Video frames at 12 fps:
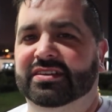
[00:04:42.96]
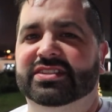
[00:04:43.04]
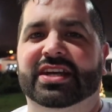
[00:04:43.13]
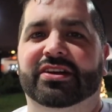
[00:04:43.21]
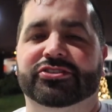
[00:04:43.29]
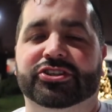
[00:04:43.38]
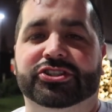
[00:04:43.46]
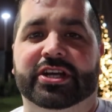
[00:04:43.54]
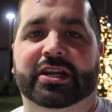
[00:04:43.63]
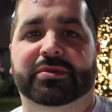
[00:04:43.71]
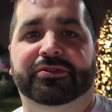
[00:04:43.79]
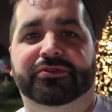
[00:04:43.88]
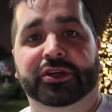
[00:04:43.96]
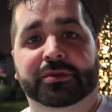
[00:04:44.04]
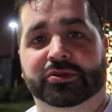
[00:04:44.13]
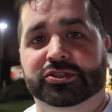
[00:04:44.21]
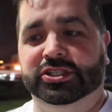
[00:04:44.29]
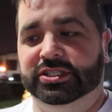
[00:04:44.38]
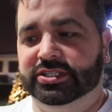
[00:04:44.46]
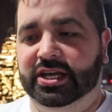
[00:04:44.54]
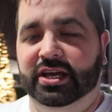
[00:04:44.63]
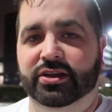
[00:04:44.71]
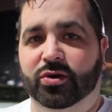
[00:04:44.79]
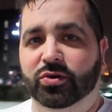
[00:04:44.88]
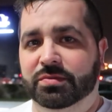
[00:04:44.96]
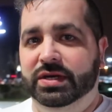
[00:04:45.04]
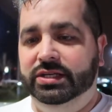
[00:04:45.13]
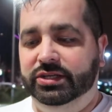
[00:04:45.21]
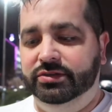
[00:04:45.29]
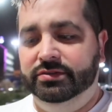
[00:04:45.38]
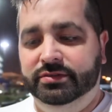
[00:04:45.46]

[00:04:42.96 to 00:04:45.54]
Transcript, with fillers: Sarah's just trying to be funny, but she's no comedian.